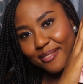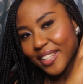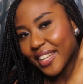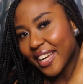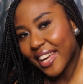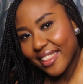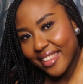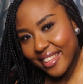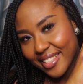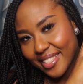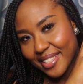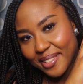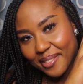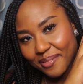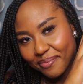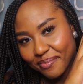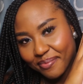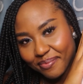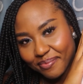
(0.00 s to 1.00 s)
look at this.
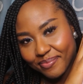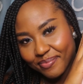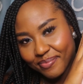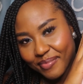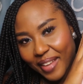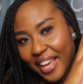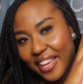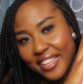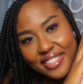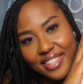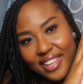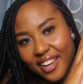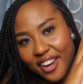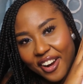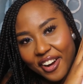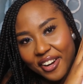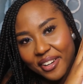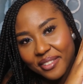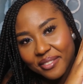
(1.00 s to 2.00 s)
Are you seeing
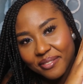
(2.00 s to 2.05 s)
her?